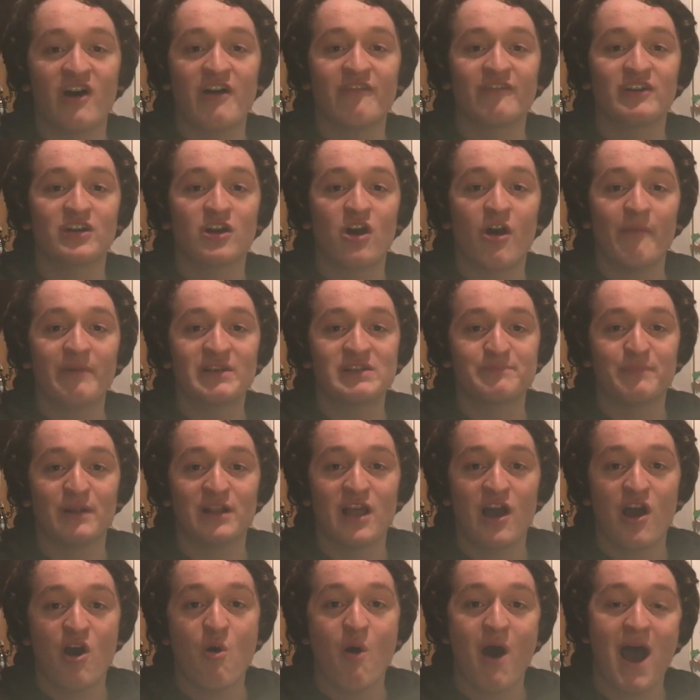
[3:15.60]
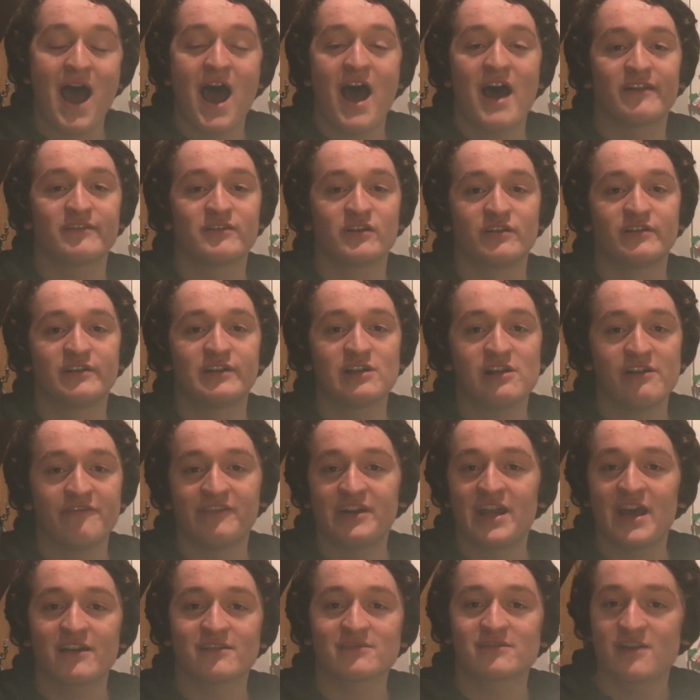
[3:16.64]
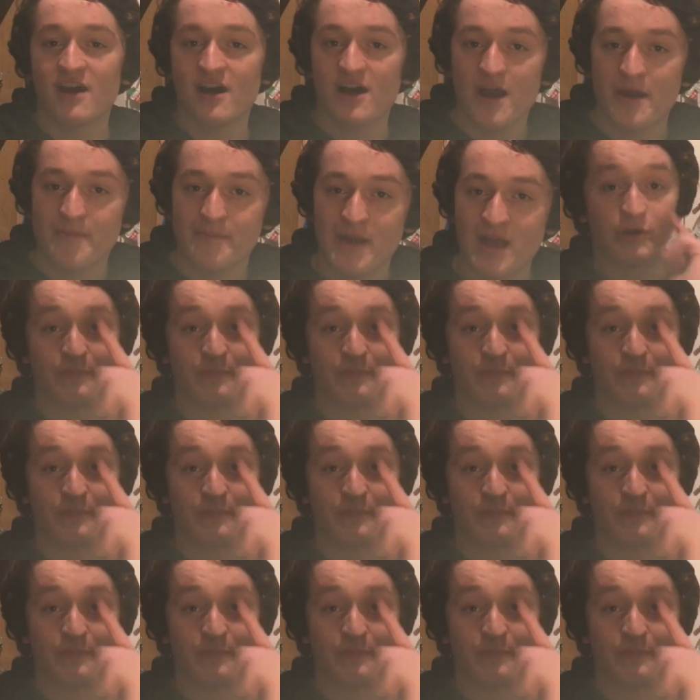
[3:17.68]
5 in the comments below, and until the next time,